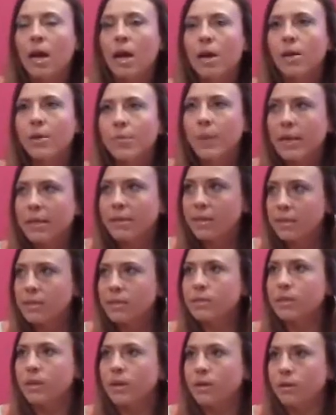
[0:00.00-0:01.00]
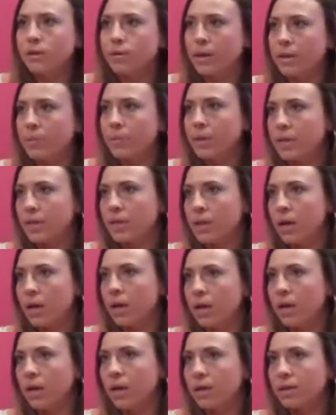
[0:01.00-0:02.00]
I think so. I mean,
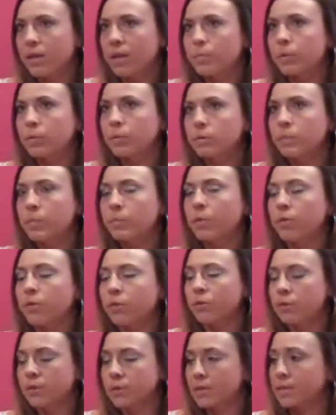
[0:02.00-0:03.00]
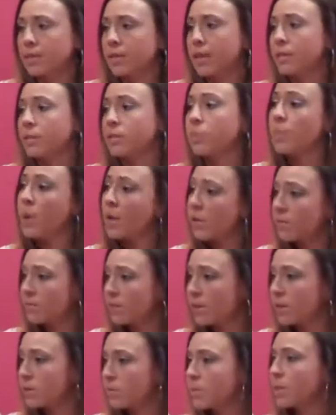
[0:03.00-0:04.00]
I think most people see it as a
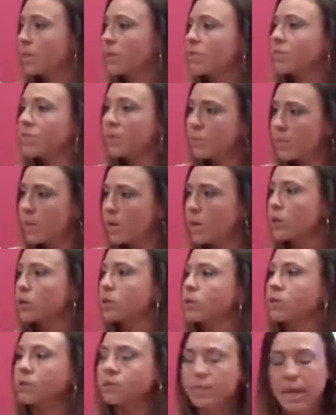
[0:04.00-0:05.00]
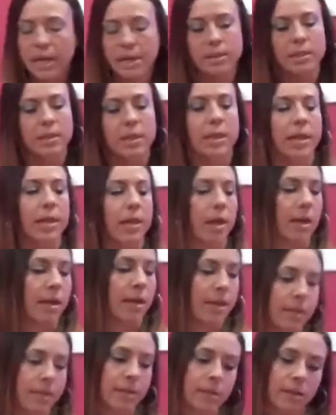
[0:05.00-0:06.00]
benefit, being a female, that you're sexy,
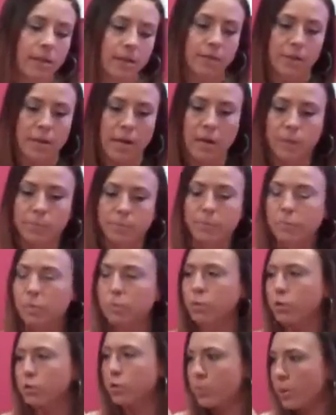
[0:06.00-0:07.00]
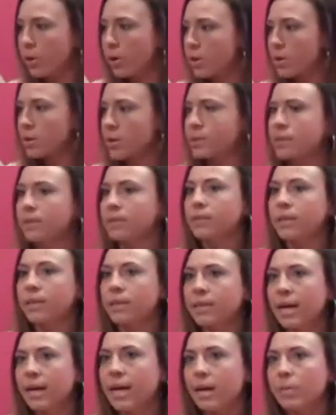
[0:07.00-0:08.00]
it helps promote the parties, things
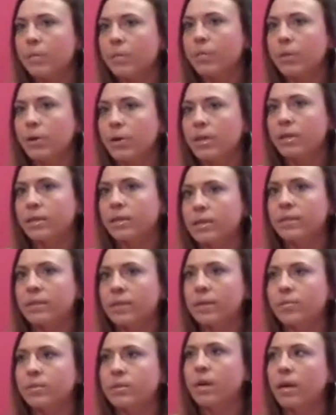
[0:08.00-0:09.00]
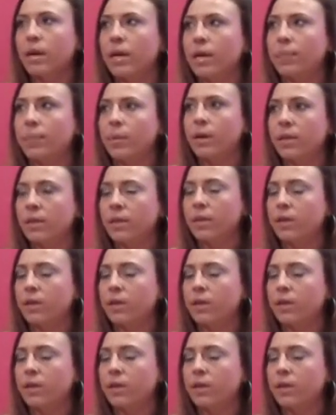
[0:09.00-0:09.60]
like that. But at the same time, I